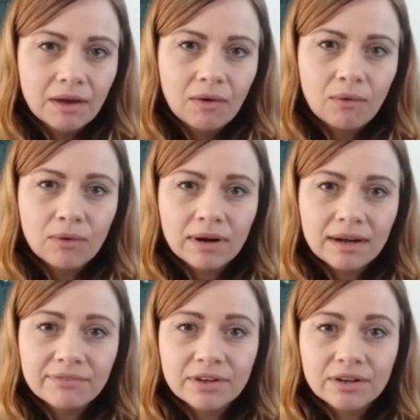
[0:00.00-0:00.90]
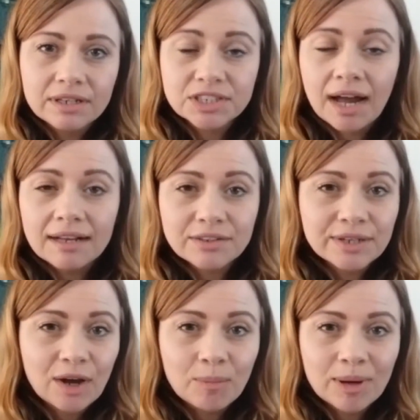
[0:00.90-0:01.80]
Or if you're a child or
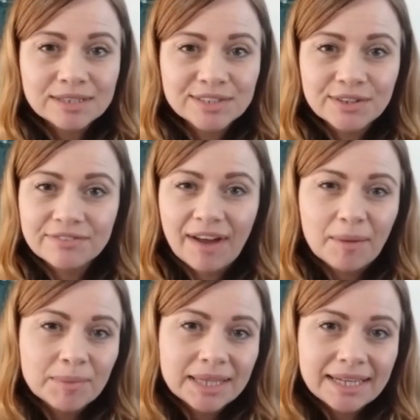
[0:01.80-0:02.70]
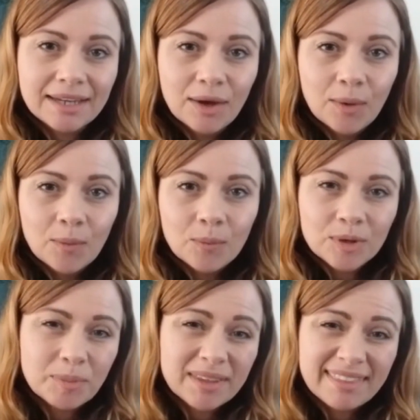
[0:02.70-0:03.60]
a young person or a family,
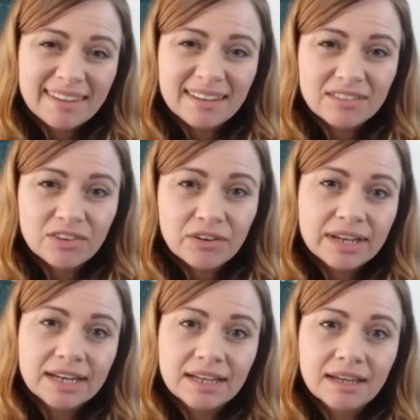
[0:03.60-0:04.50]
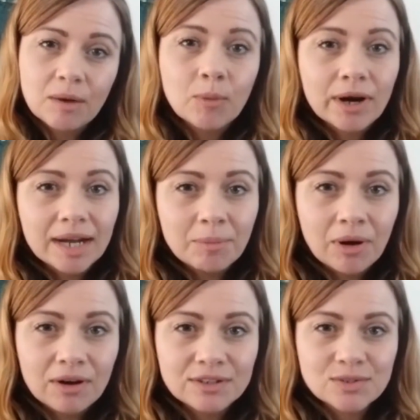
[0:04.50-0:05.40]
what about thinking of creating a worry
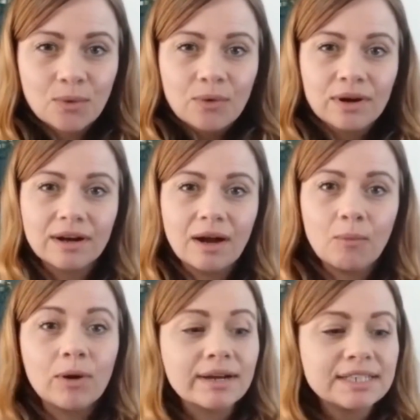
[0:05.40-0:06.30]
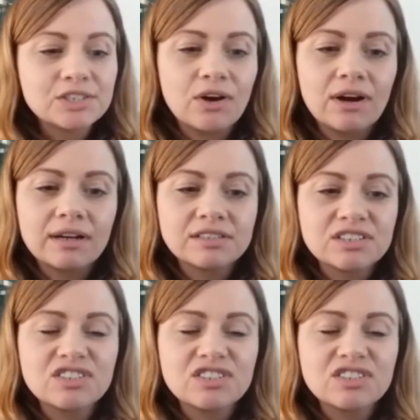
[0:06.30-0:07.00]
box or a worry jar, just